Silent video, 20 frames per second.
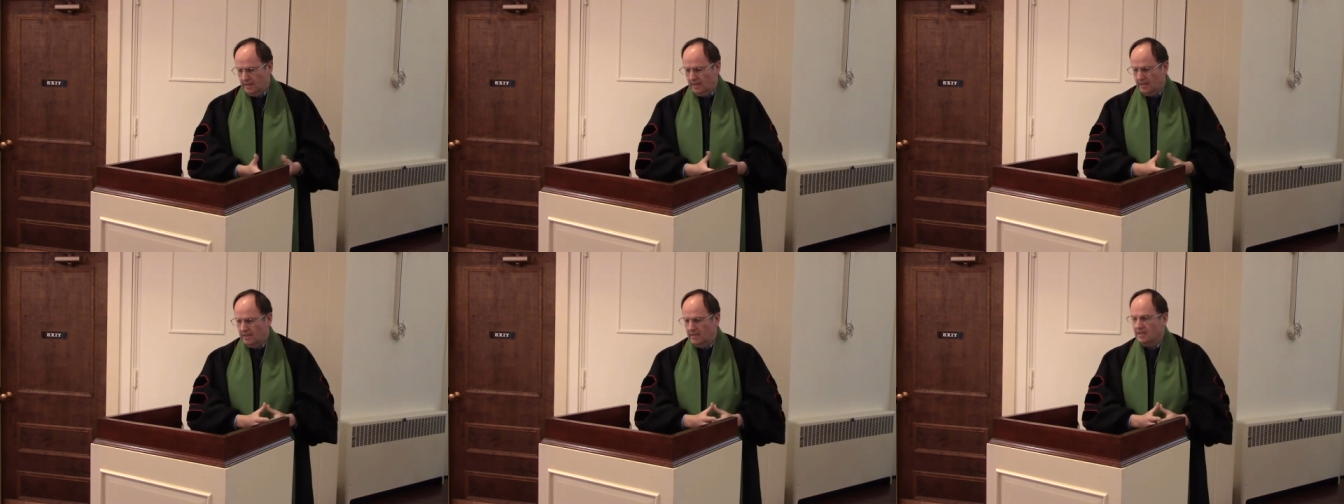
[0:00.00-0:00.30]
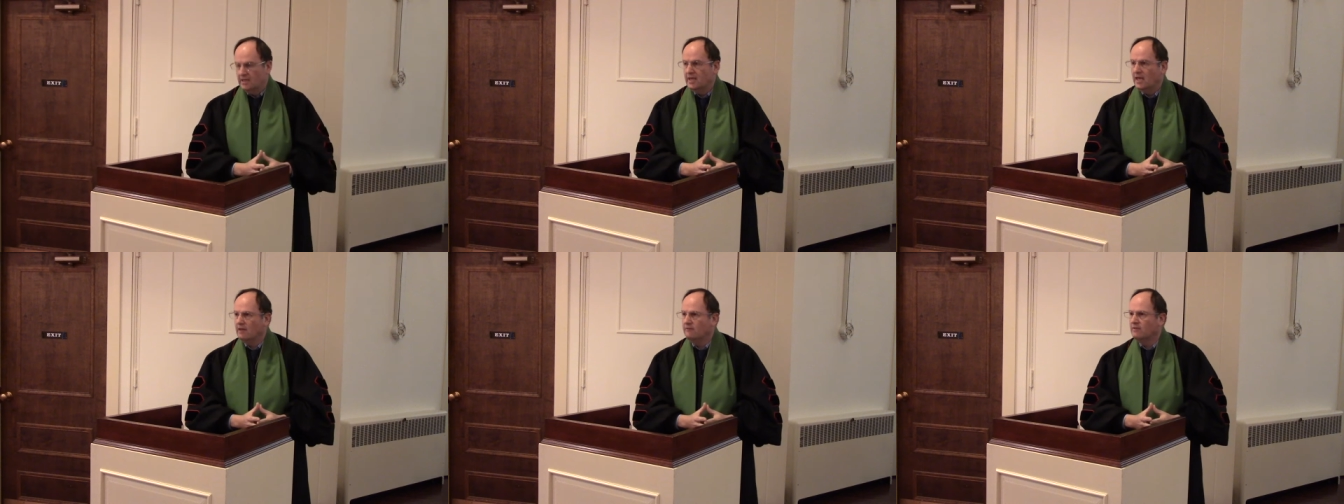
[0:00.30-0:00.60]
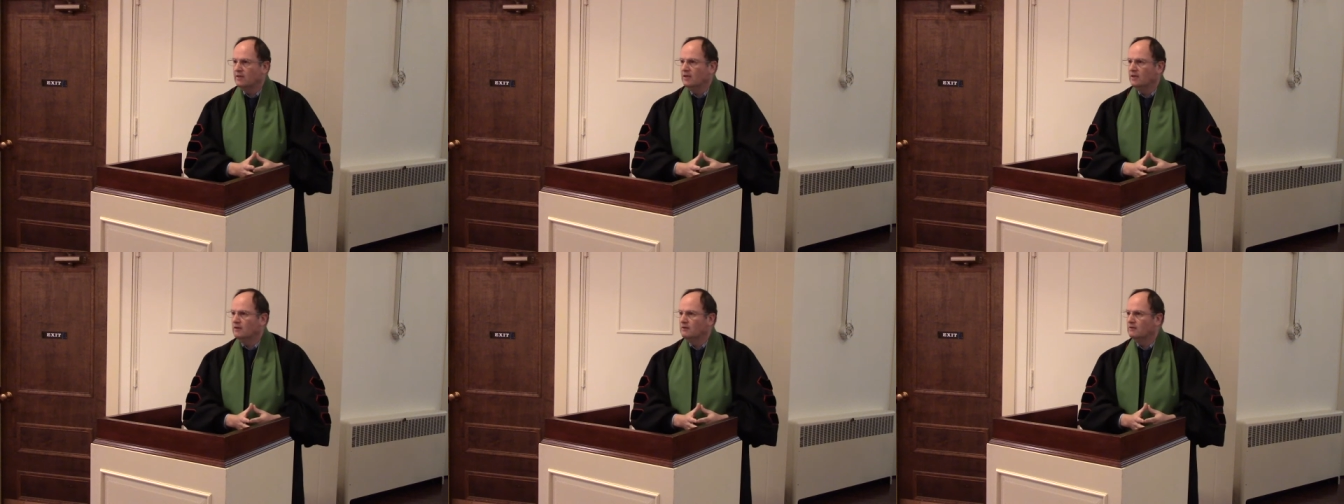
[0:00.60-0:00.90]
he
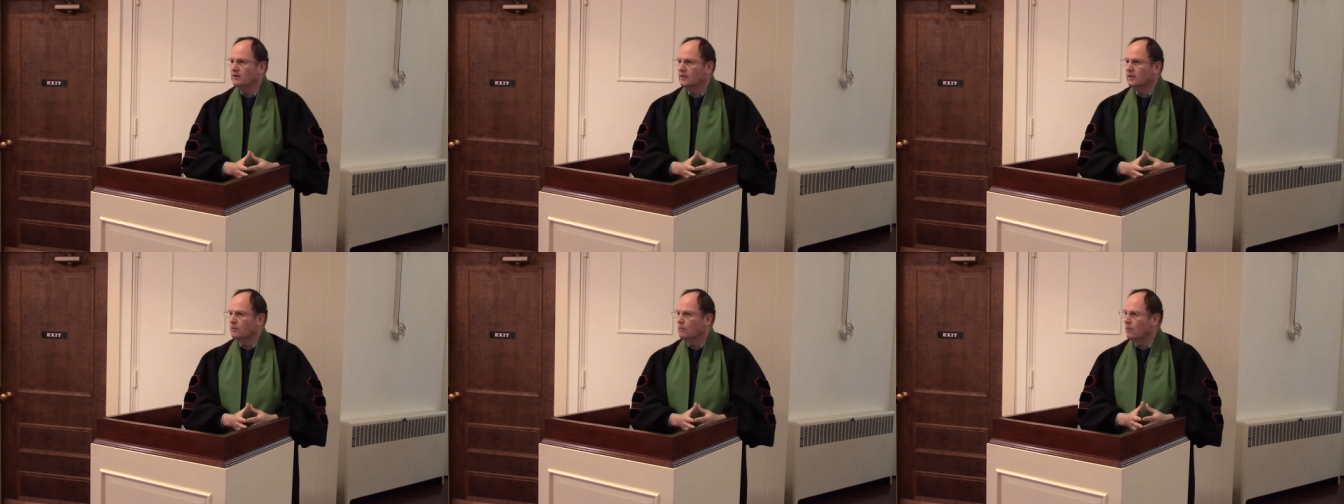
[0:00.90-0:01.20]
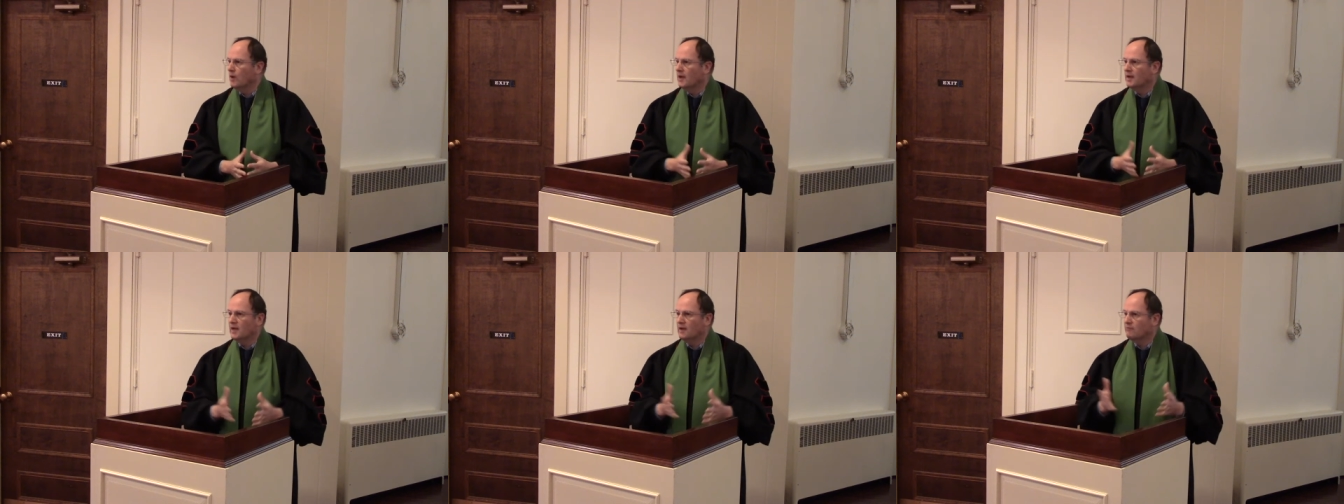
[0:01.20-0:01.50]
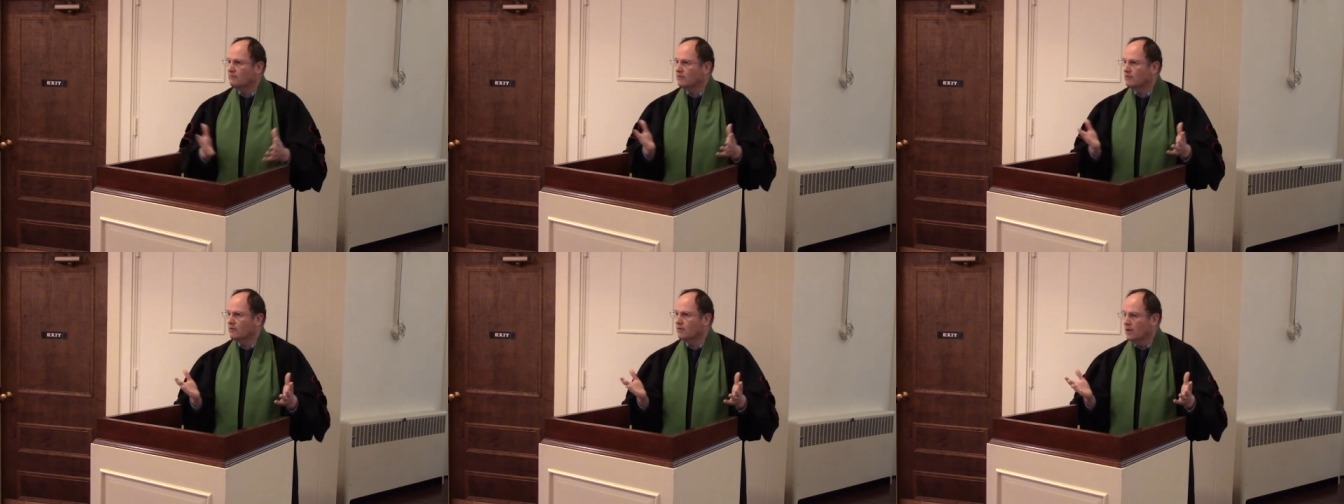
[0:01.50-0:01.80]
gave healing
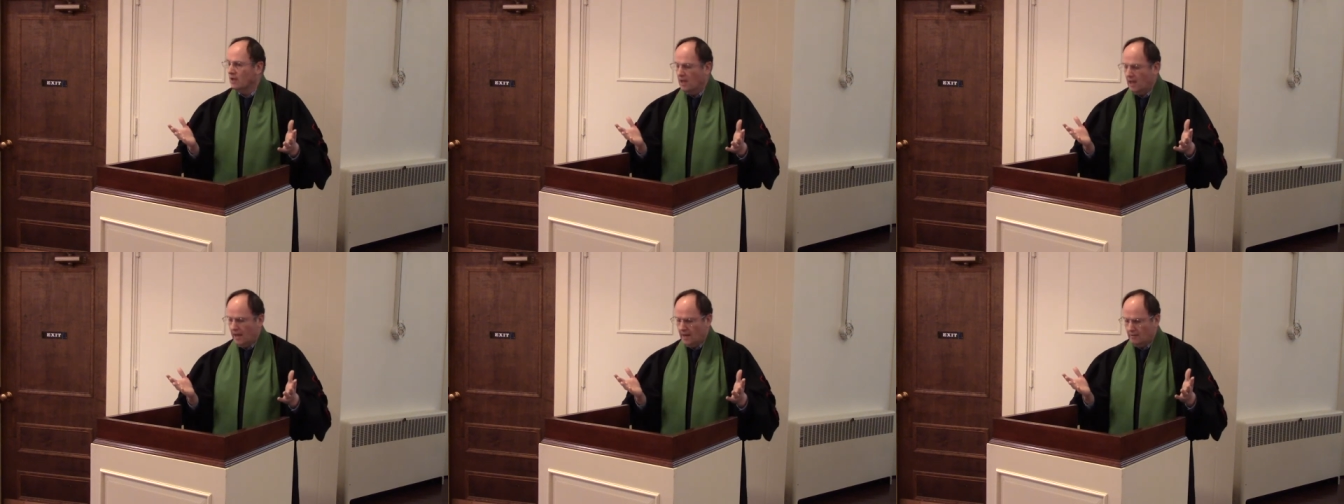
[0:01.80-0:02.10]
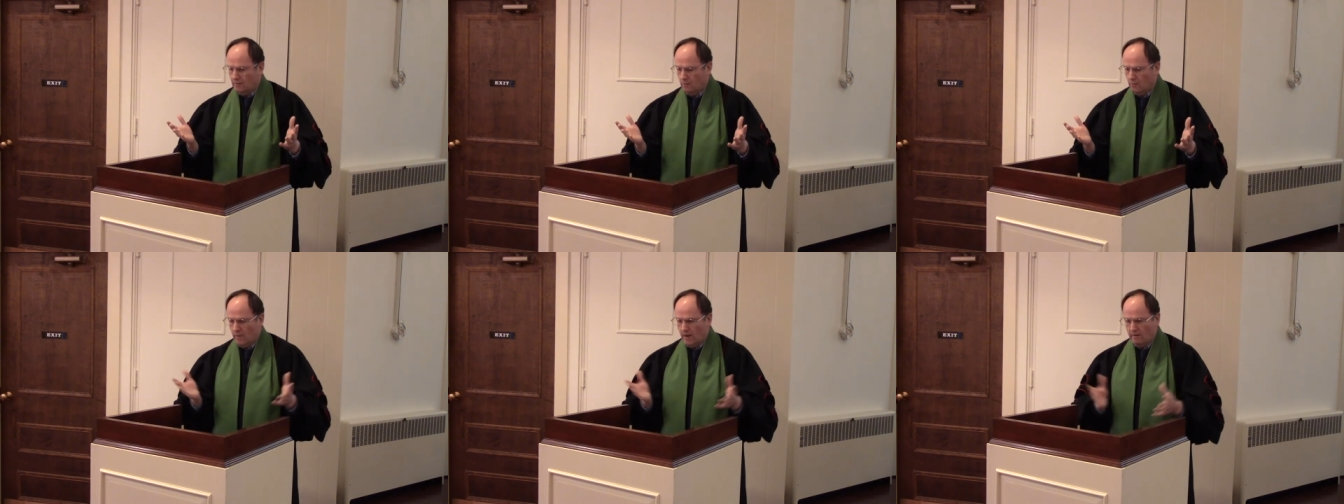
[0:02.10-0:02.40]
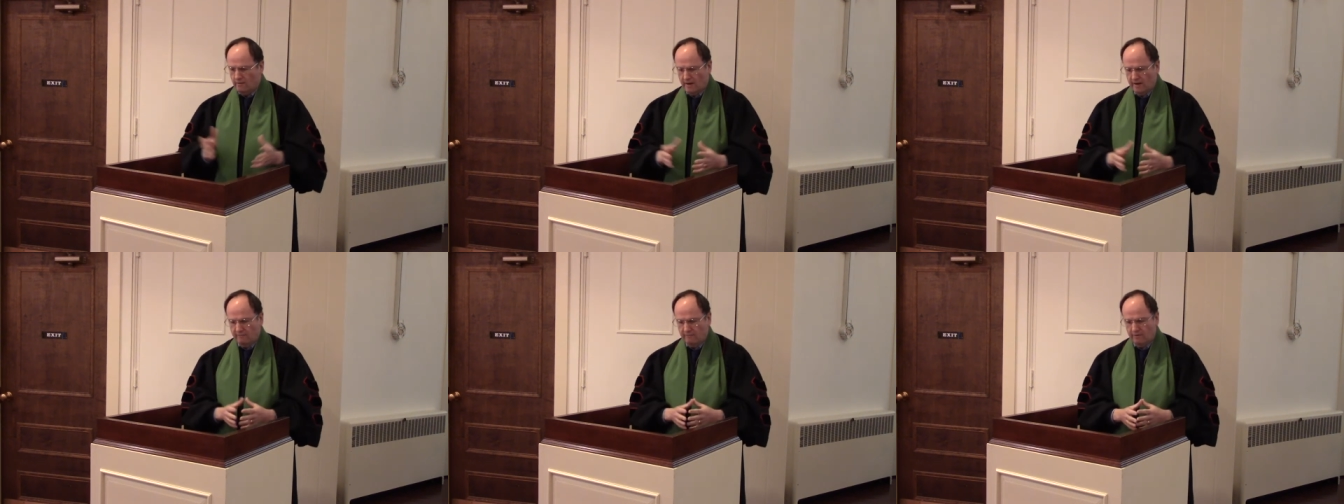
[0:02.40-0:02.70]
whenever and
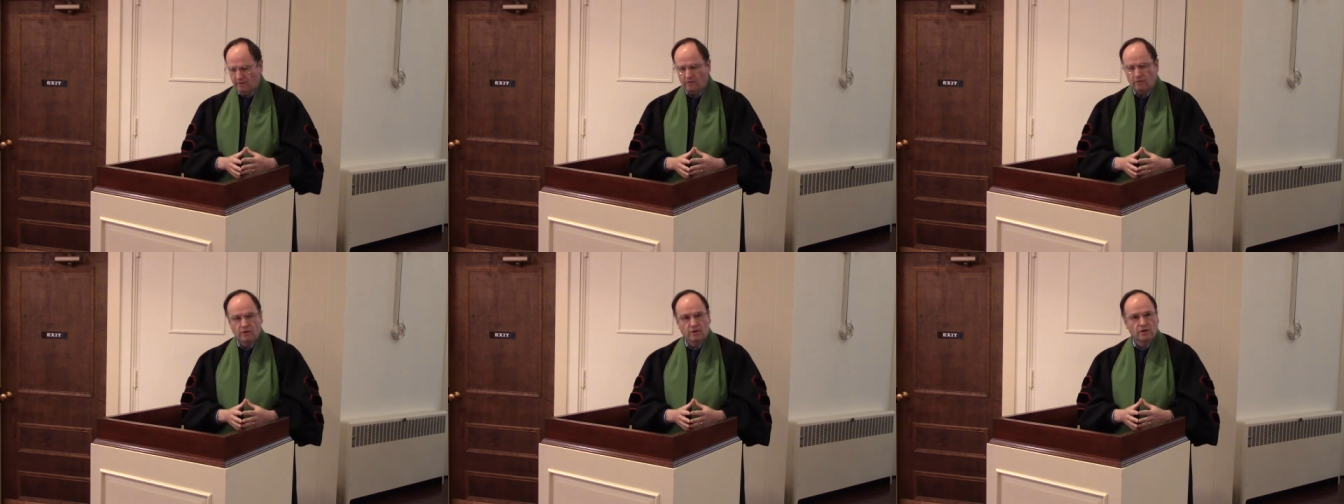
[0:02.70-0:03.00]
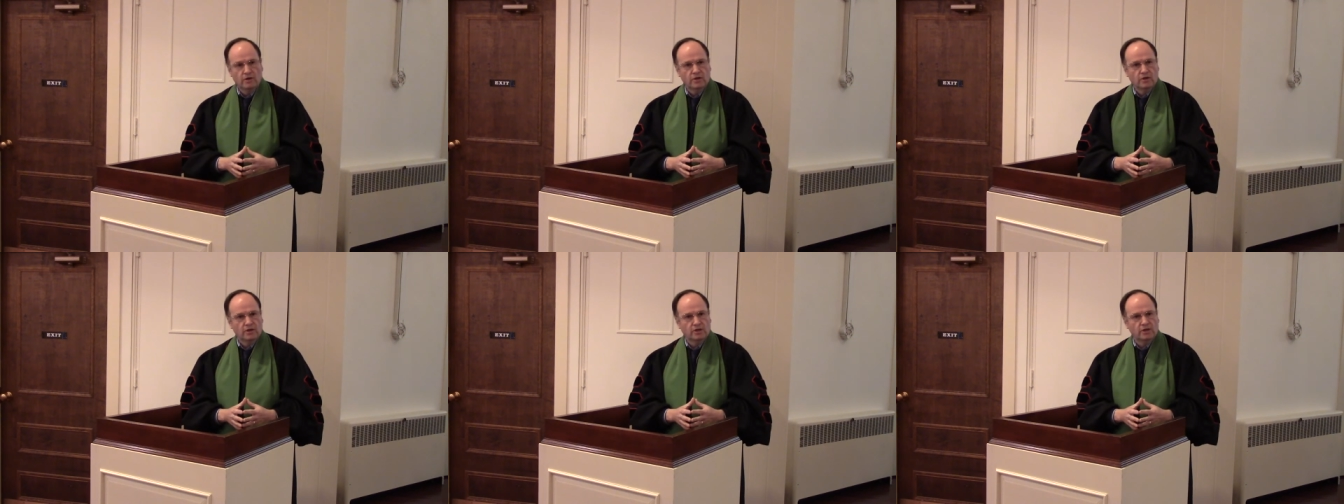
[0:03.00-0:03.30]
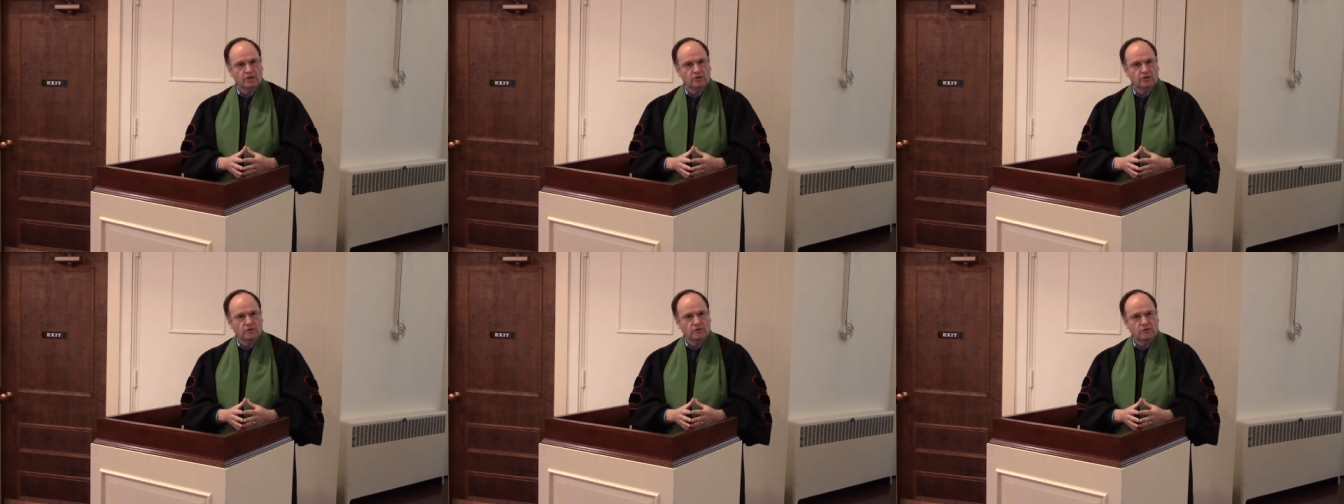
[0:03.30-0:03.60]
wherever
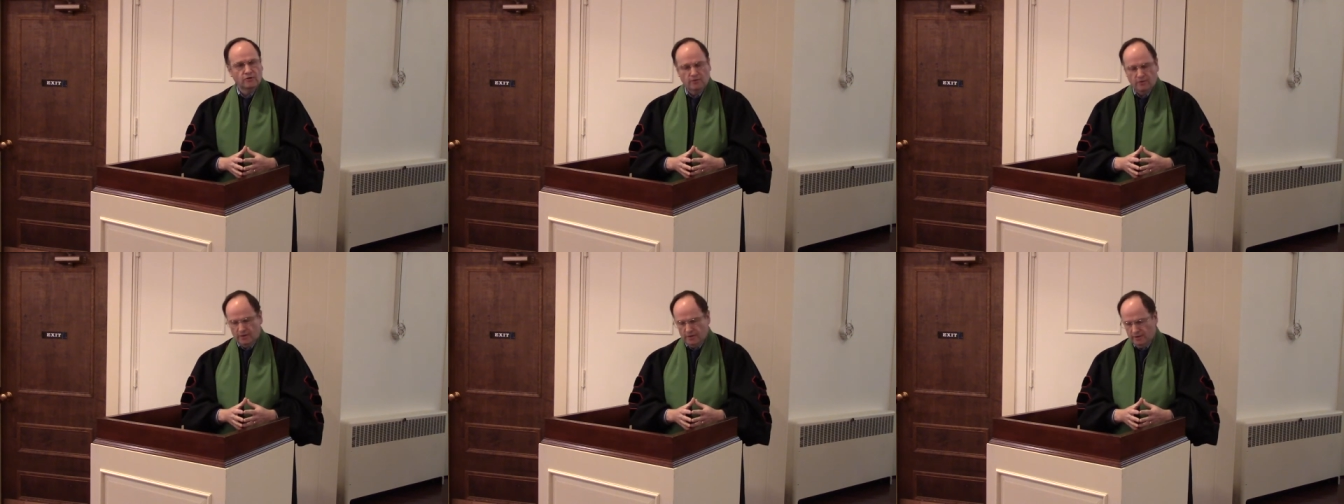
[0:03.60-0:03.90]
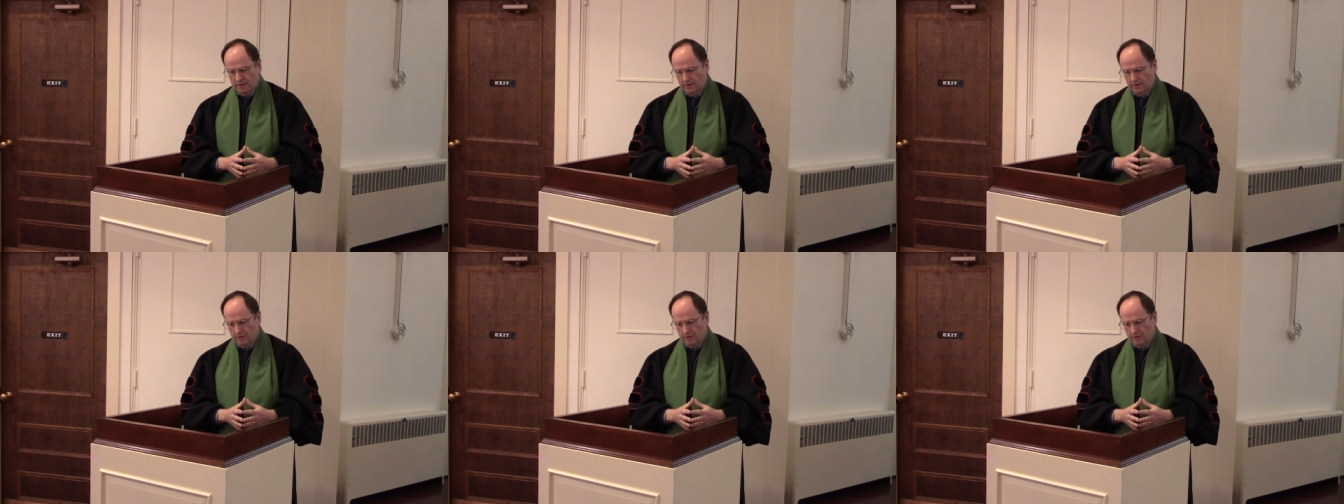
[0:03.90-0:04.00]
he could.